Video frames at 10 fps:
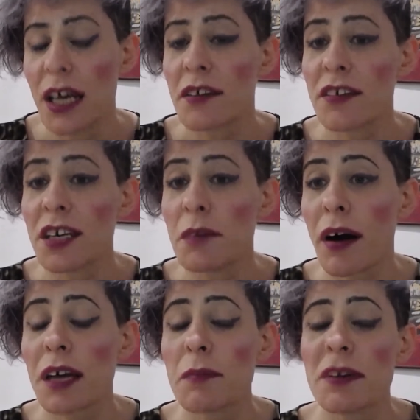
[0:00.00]
So you
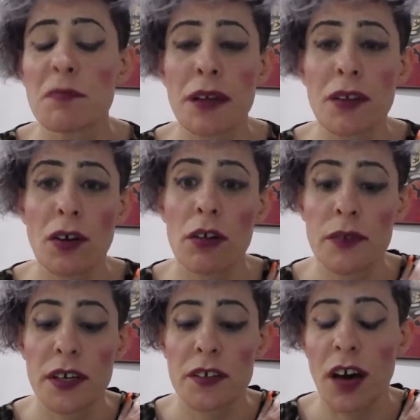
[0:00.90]
might be spending all of
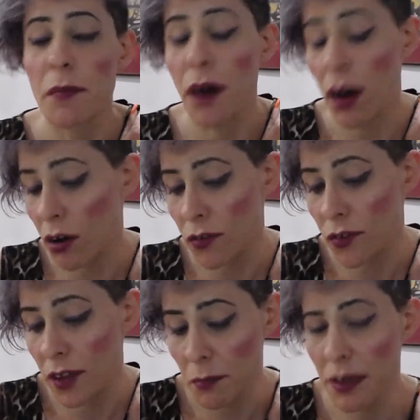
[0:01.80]
your time on
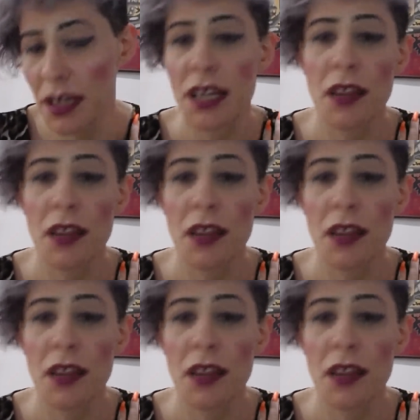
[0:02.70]
them,